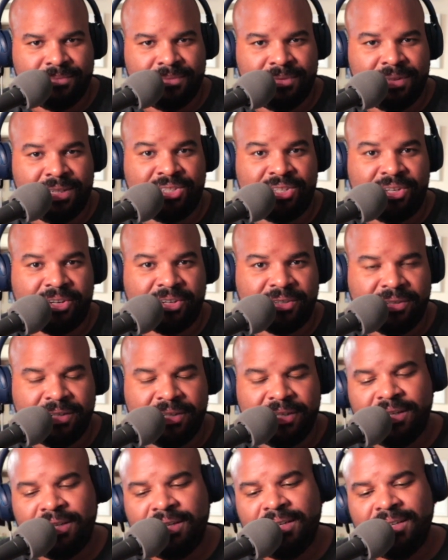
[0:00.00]
this year.
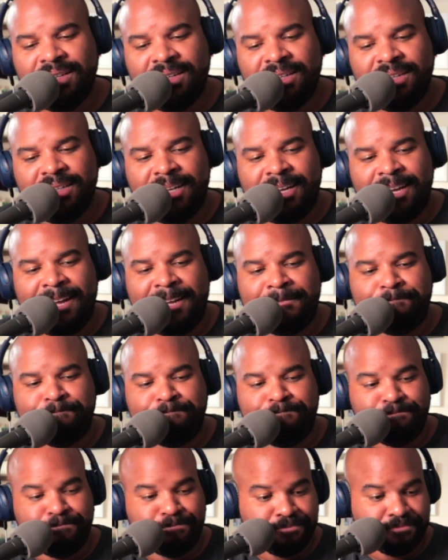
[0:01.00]

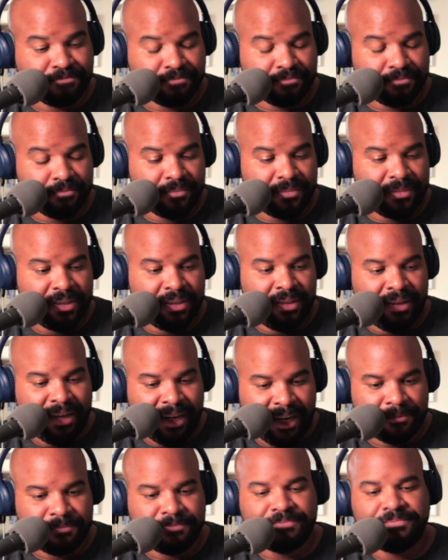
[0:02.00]

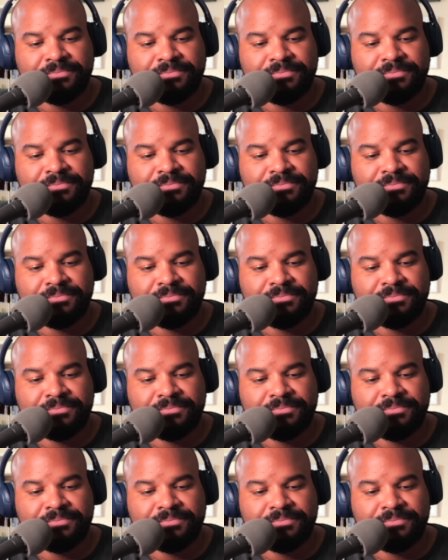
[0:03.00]
Now,